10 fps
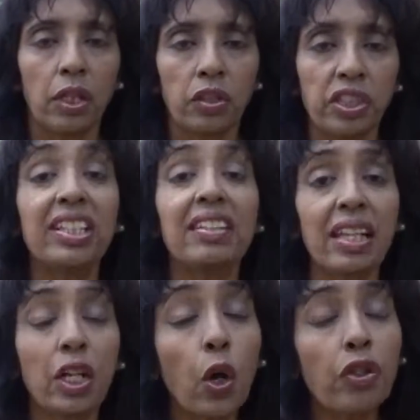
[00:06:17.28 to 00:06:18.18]
she does
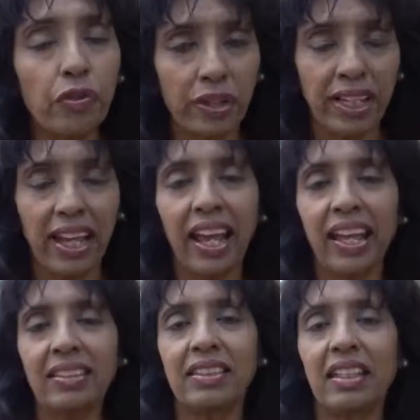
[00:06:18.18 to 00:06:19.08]
the laundry,
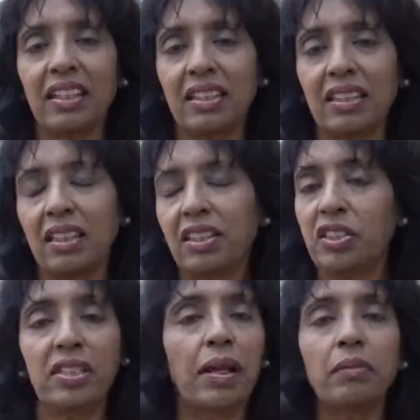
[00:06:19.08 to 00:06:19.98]
and
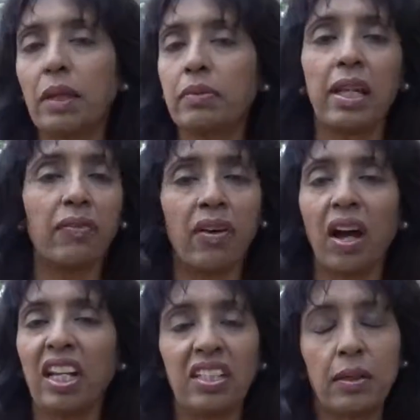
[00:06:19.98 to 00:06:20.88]
she sometimes have
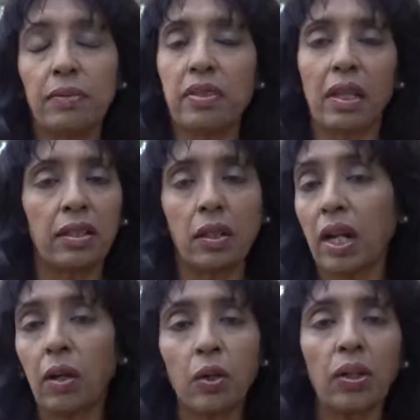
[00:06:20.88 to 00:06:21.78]
items. I thought
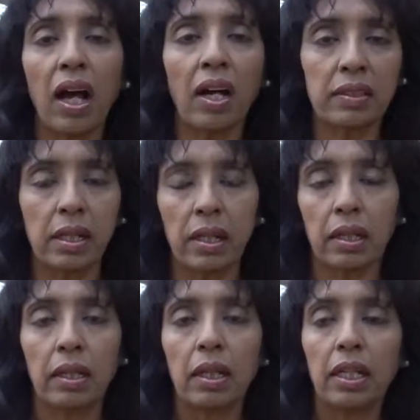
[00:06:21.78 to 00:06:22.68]
I'll go and ask her,
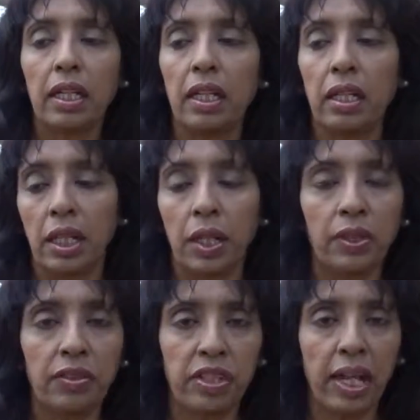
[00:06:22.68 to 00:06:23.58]

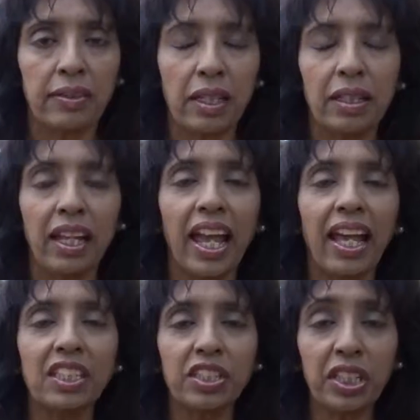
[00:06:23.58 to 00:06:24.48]
if she has anything.
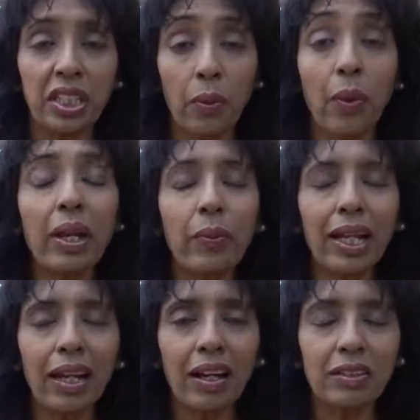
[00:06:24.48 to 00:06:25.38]
And when I went
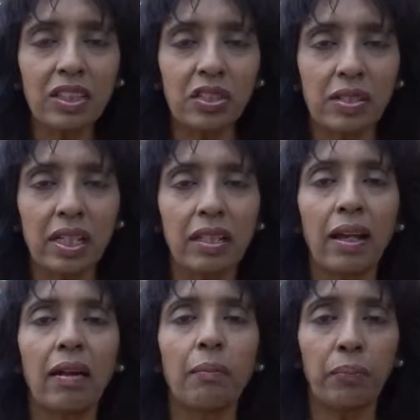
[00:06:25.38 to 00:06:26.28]
and asked her, she said
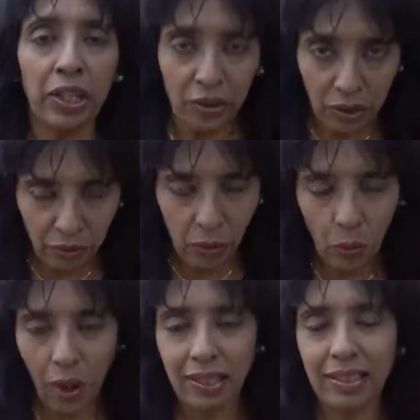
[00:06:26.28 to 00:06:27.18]
there are beautiful
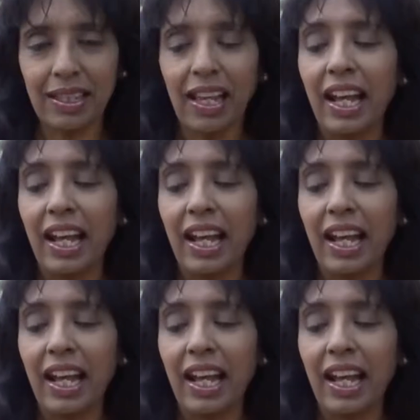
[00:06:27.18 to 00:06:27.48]
ones